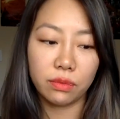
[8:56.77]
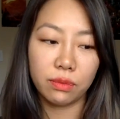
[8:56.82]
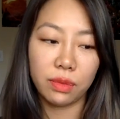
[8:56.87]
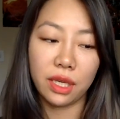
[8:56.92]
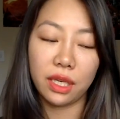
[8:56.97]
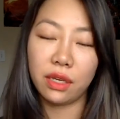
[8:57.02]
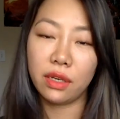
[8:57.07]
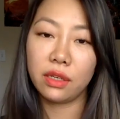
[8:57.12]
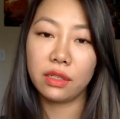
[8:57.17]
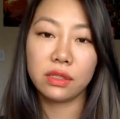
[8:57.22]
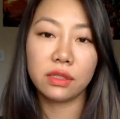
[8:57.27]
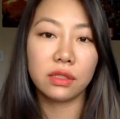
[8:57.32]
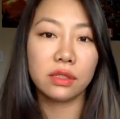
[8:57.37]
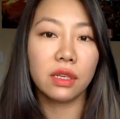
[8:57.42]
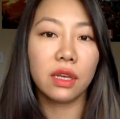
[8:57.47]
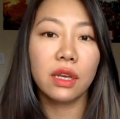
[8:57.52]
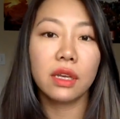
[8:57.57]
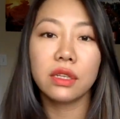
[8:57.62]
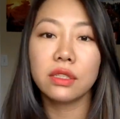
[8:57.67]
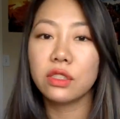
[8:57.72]
because
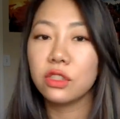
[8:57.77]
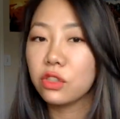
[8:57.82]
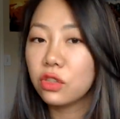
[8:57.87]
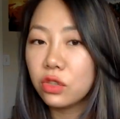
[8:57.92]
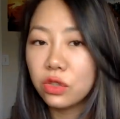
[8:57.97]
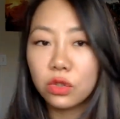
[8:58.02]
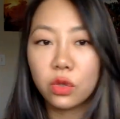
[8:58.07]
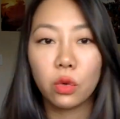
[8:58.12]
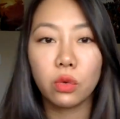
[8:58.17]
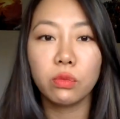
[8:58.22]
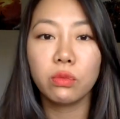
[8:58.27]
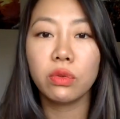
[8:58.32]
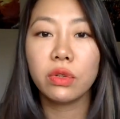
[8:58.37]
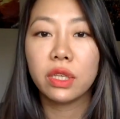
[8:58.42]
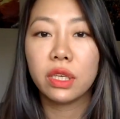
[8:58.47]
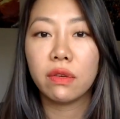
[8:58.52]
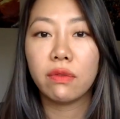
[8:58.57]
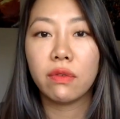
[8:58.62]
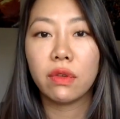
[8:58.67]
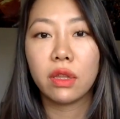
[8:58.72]
just don't
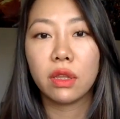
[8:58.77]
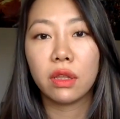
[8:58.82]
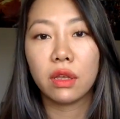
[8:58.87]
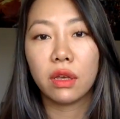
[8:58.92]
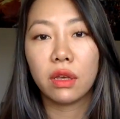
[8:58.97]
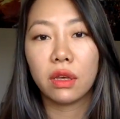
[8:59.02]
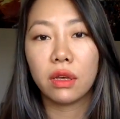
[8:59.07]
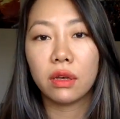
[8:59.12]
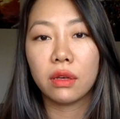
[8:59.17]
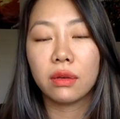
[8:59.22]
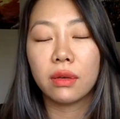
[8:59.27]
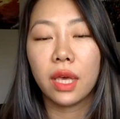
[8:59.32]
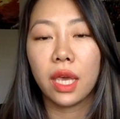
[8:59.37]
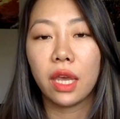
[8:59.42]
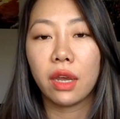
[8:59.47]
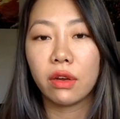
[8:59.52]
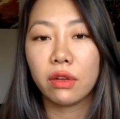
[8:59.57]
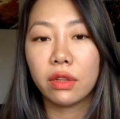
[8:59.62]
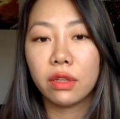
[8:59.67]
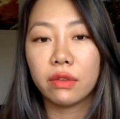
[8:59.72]
believe in the
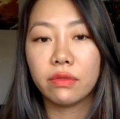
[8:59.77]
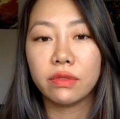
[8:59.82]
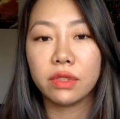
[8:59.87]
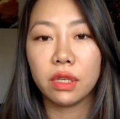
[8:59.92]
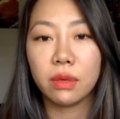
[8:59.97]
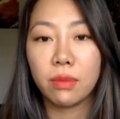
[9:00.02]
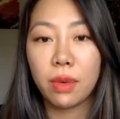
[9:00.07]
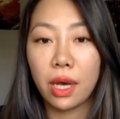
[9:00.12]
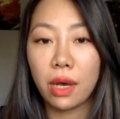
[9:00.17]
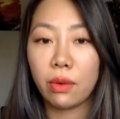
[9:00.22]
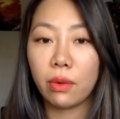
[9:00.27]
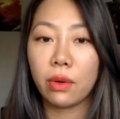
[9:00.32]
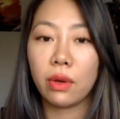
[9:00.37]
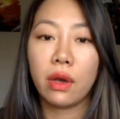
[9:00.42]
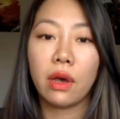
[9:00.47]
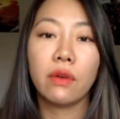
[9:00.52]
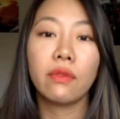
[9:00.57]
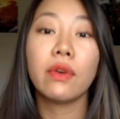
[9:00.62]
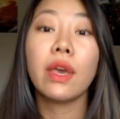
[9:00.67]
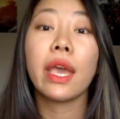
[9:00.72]
hair lifting power
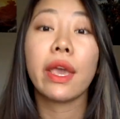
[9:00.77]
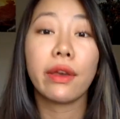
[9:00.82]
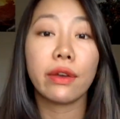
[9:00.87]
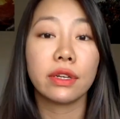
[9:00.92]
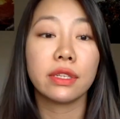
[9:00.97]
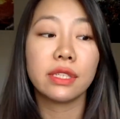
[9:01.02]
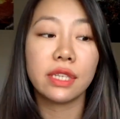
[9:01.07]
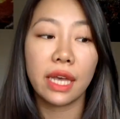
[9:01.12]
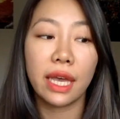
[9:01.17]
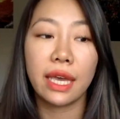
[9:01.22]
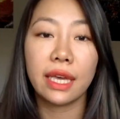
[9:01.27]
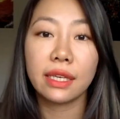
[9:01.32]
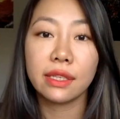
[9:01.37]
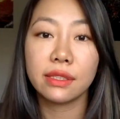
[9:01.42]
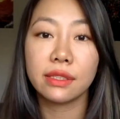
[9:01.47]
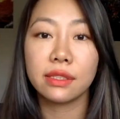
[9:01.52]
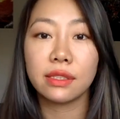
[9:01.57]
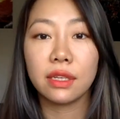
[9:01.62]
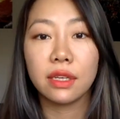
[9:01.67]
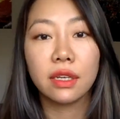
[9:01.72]
of hair
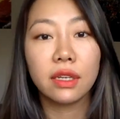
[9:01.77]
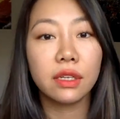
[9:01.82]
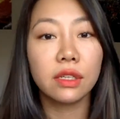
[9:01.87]
dyes.